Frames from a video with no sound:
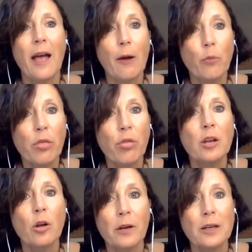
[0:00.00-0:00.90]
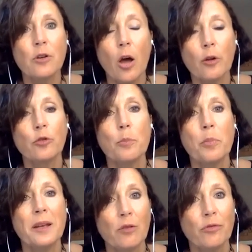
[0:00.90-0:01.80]
and within our
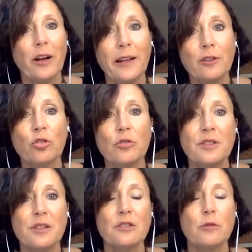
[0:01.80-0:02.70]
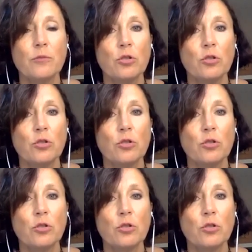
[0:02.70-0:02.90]
underpinning financial system